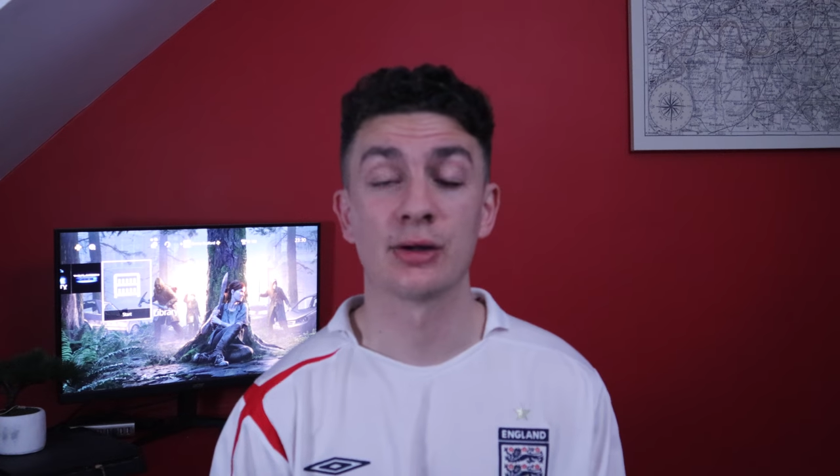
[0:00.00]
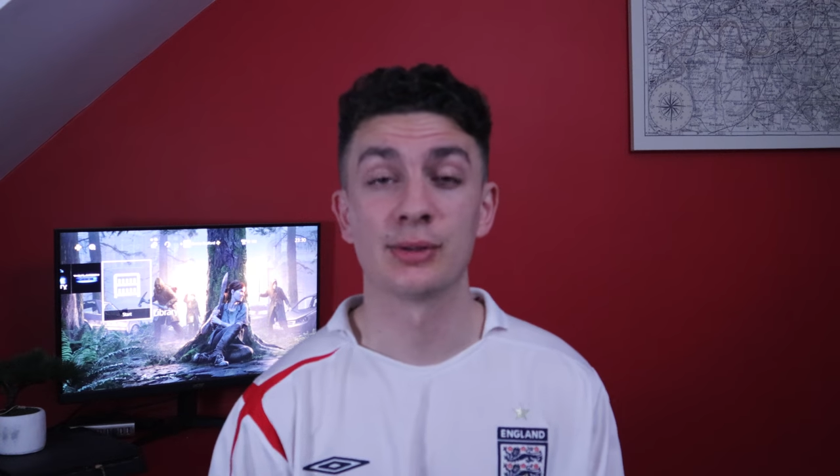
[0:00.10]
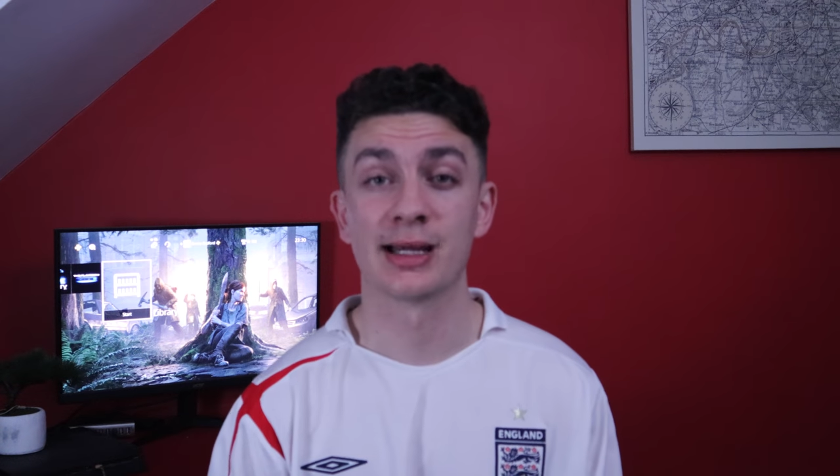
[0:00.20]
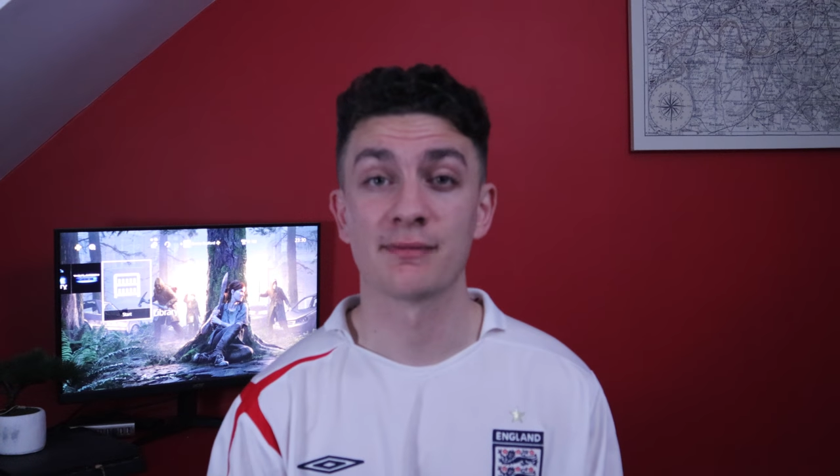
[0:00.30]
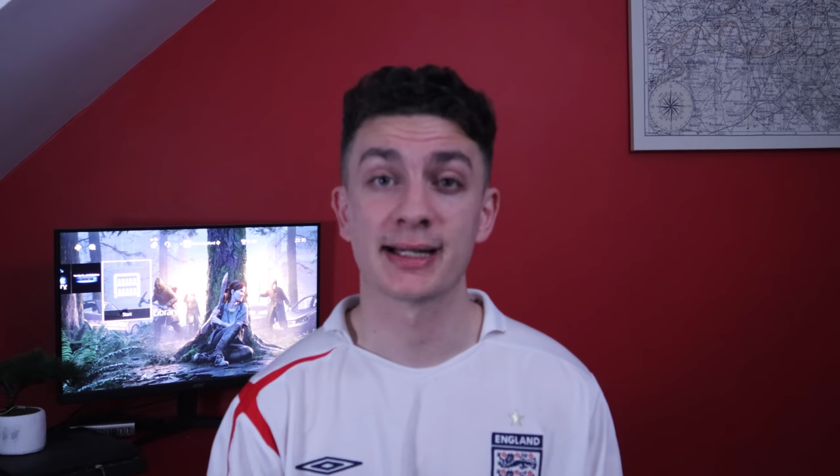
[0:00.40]

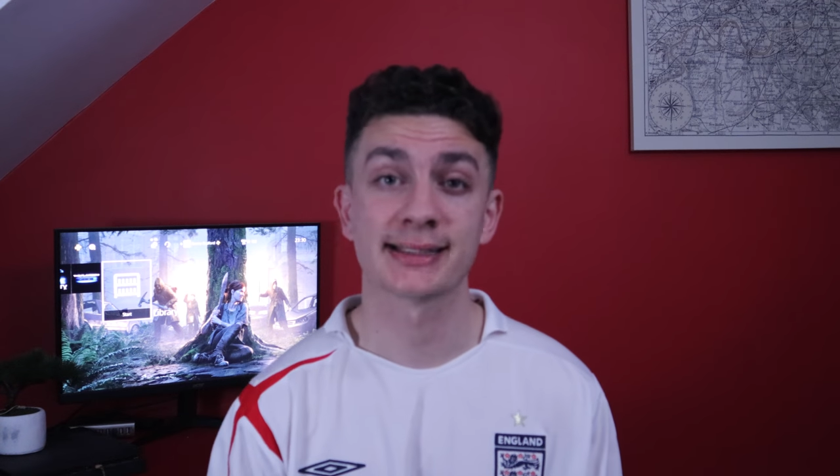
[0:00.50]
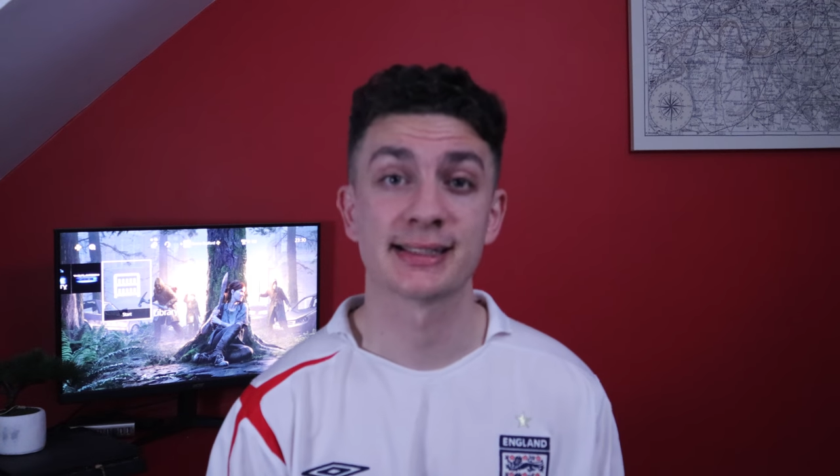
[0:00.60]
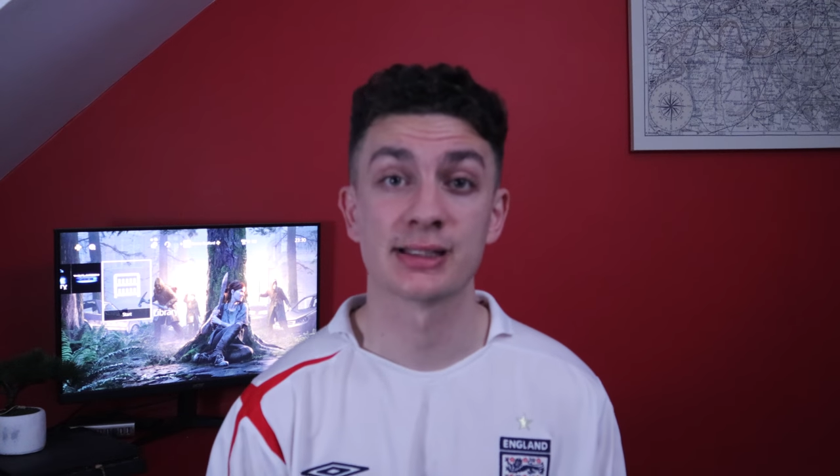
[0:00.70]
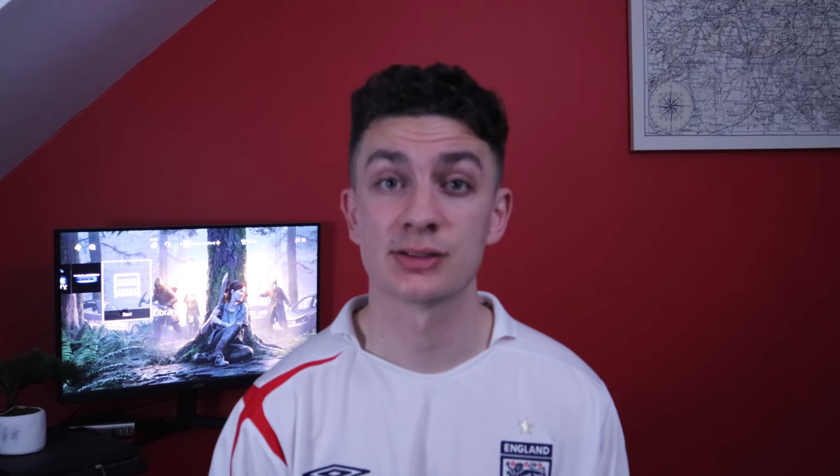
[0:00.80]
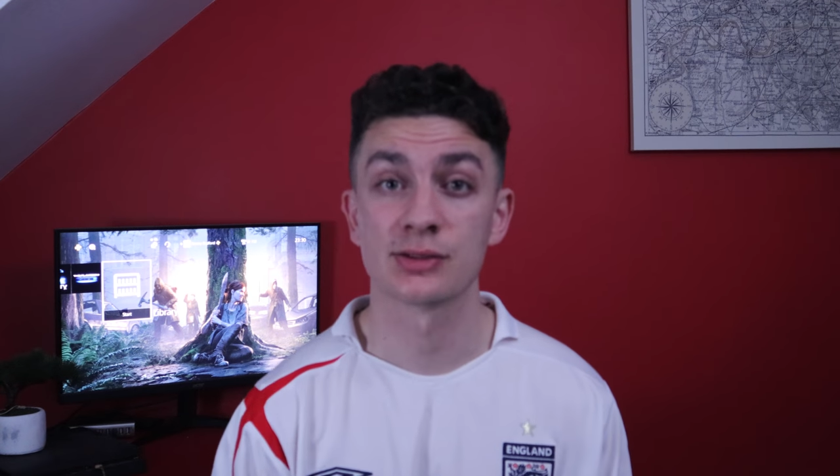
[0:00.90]
only have
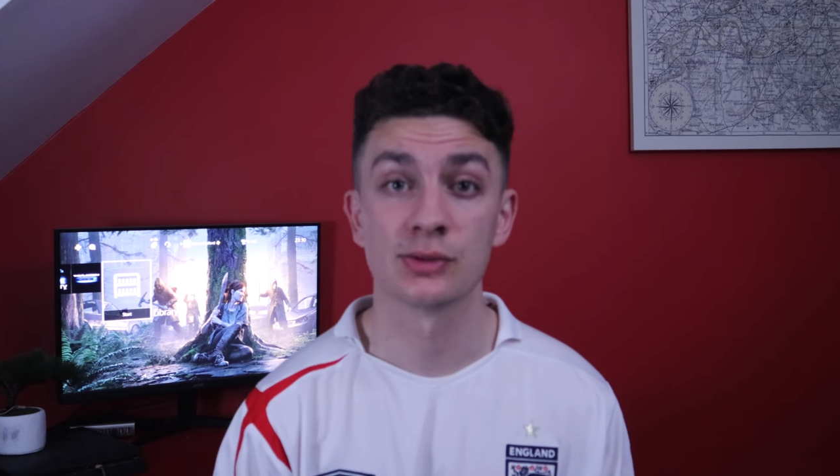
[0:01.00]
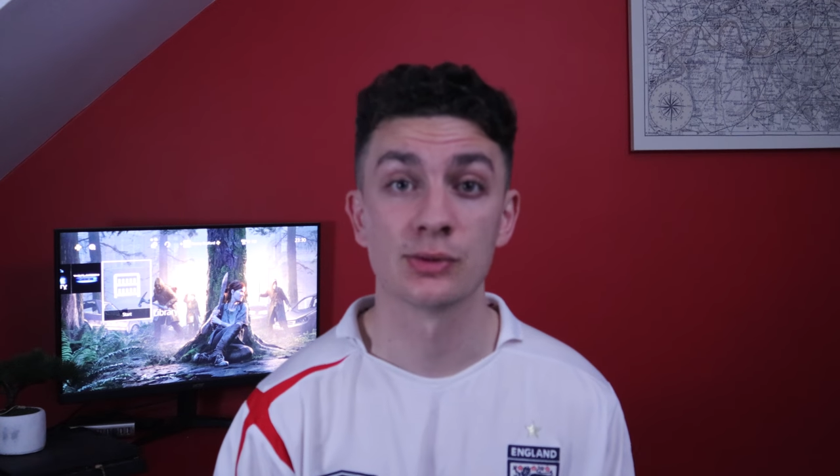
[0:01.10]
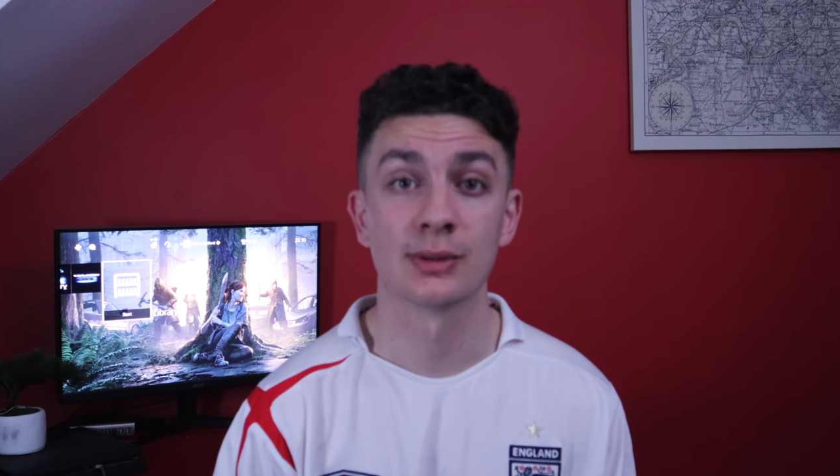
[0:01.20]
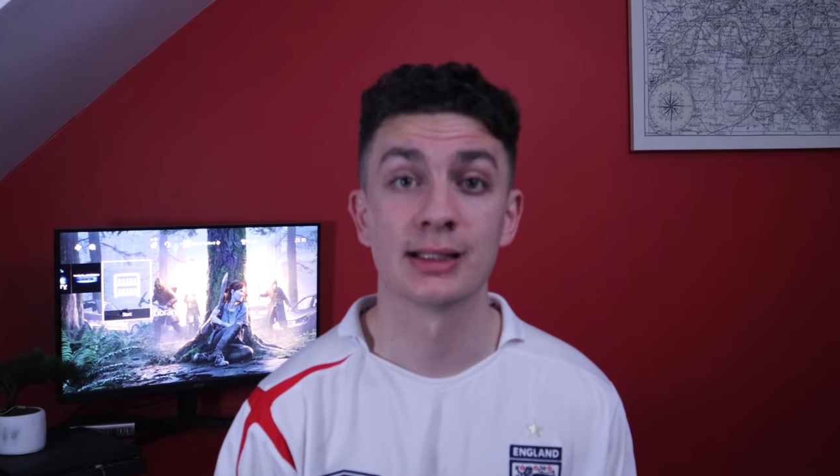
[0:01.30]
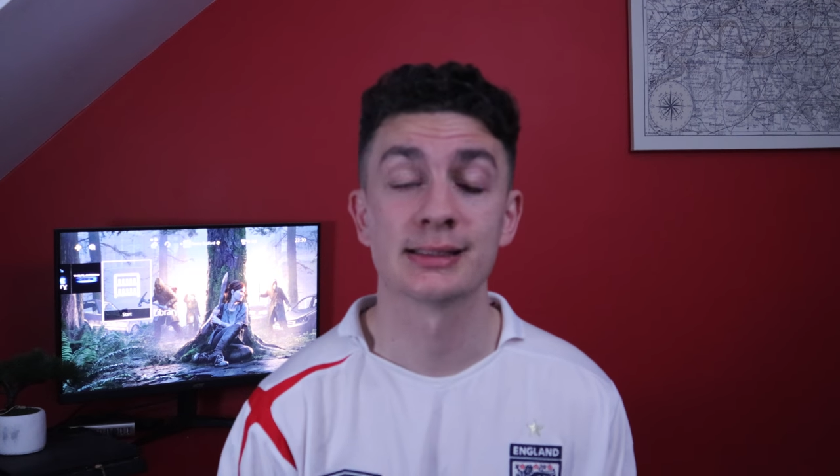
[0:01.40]
access
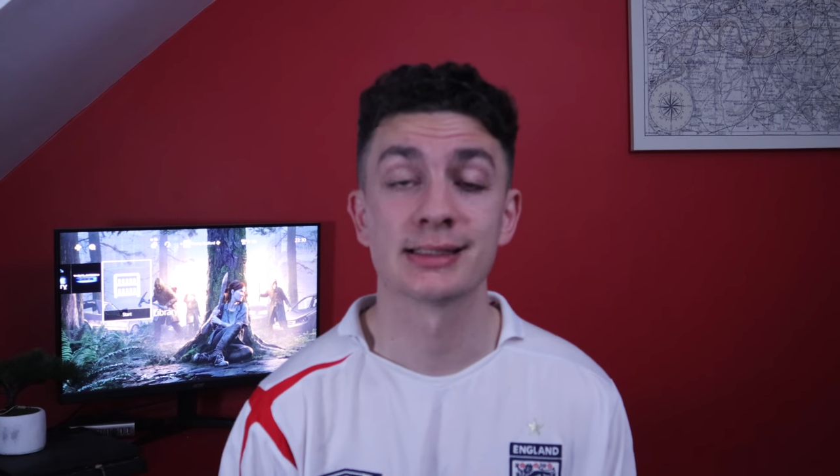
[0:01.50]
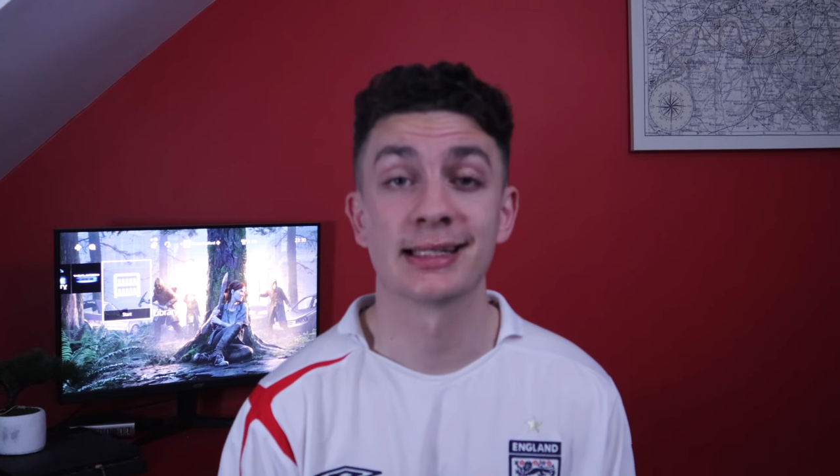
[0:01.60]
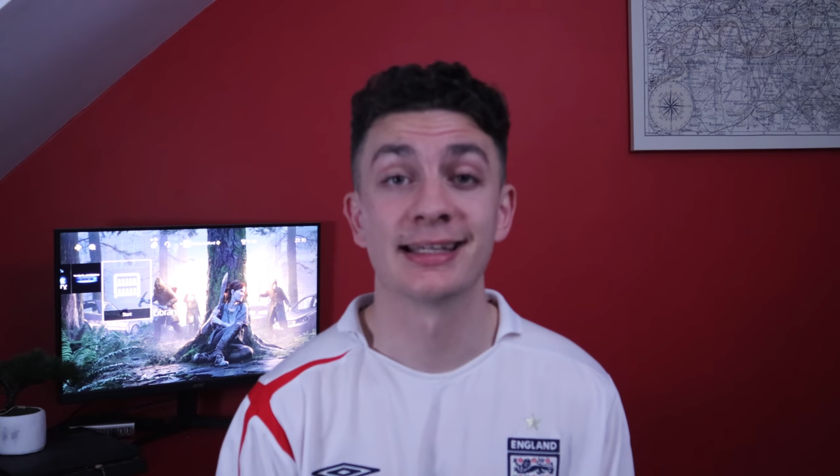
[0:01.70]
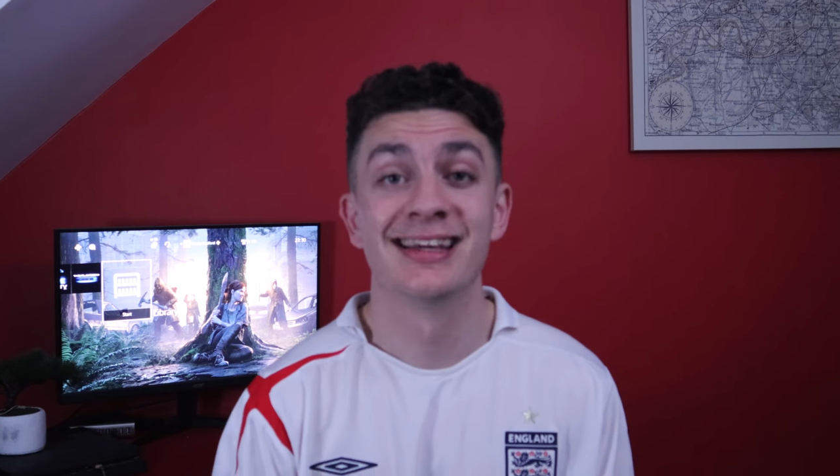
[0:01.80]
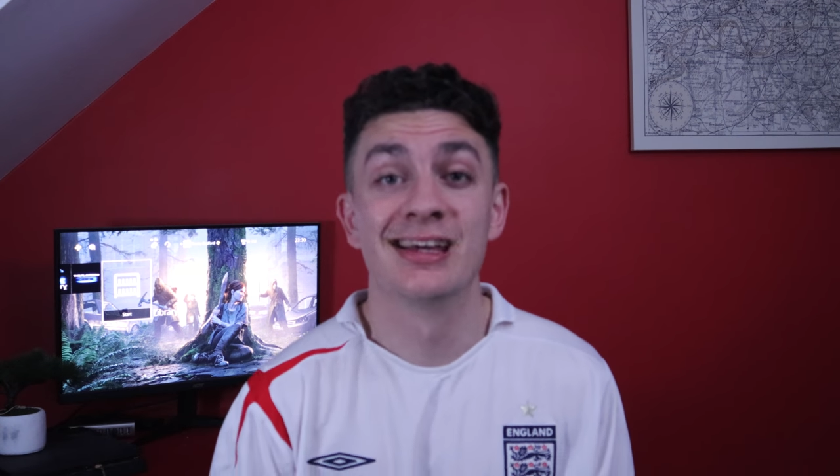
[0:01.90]
to, let's
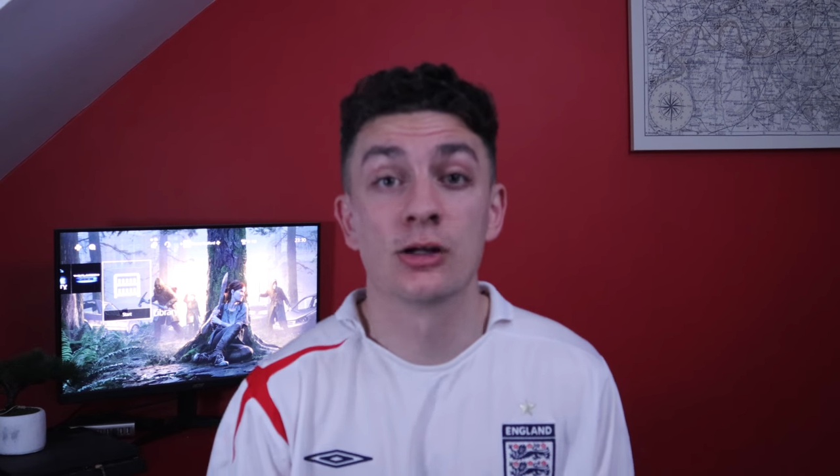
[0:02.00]
say,